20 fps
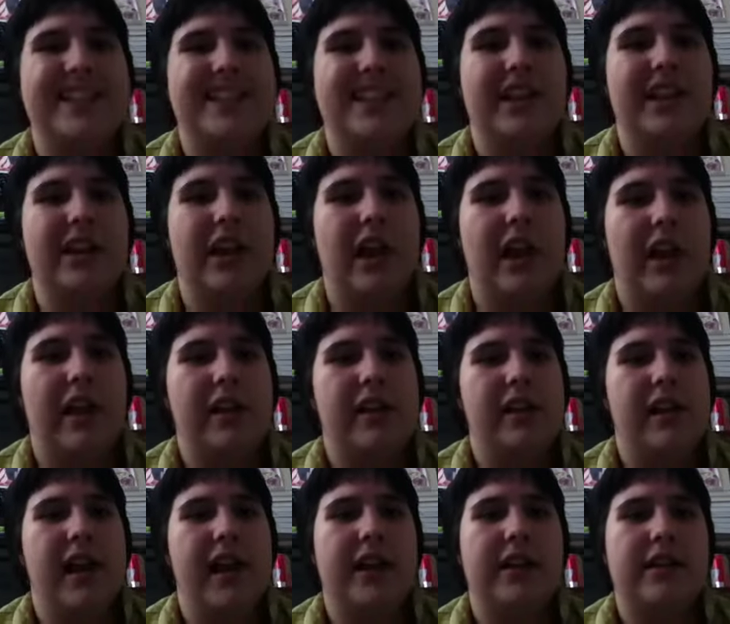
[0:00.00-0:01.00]
still
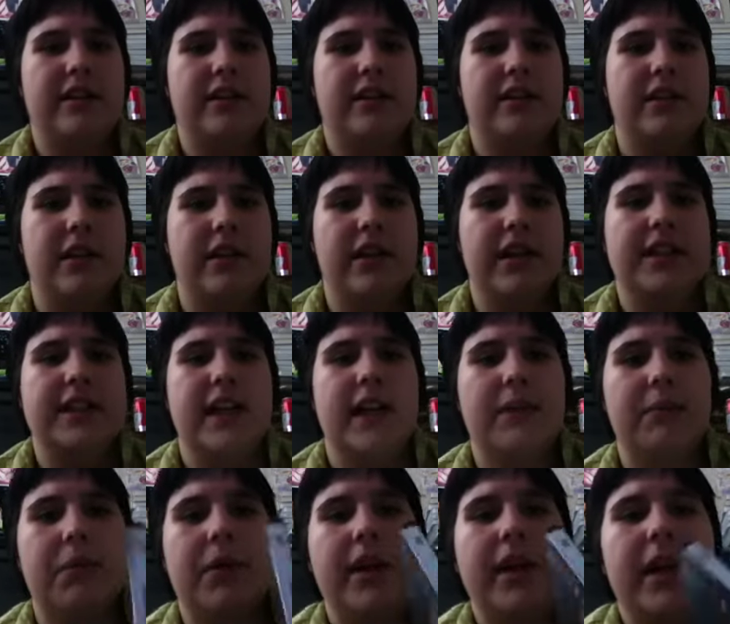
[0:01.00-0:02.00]
on there on the
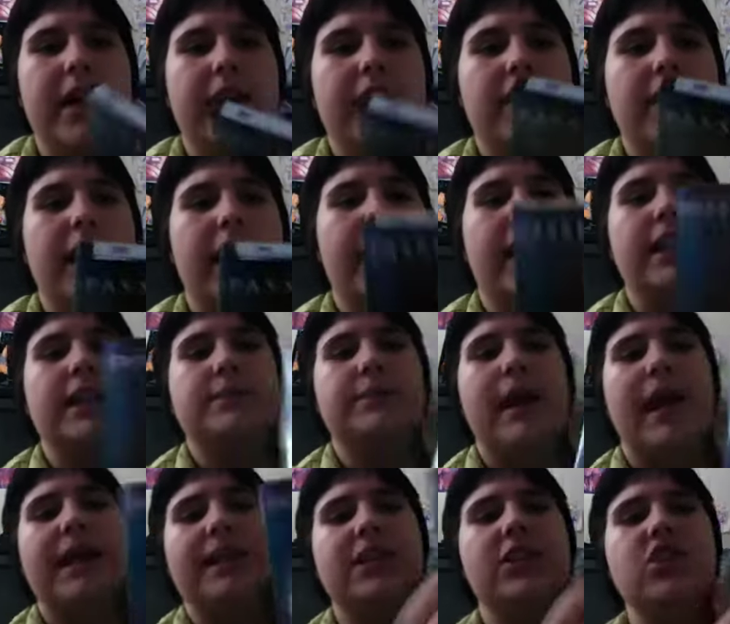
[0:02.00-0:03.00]
top right here and it's
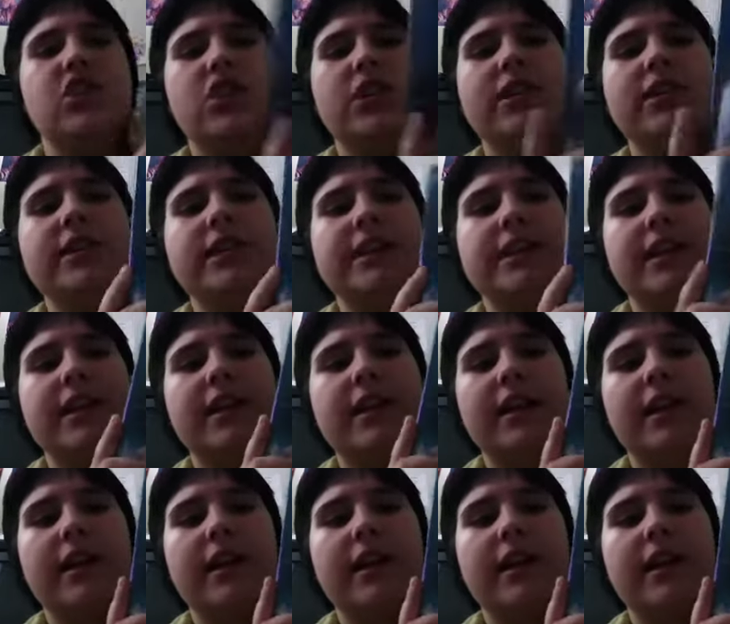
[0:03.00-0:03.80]
passengers.